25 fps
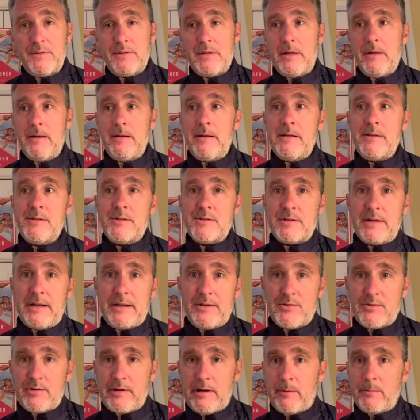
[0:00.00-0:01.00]
then an inside
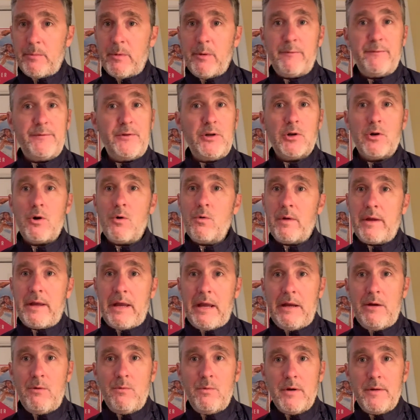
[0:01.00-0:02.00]
stateroom, if you're
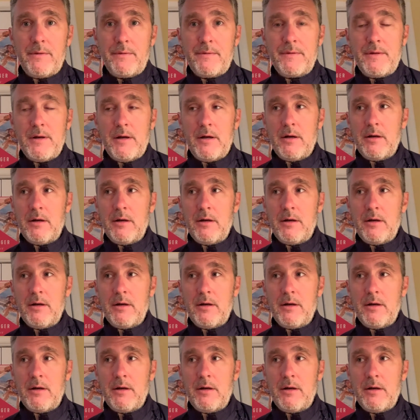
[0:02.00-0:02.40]
okay with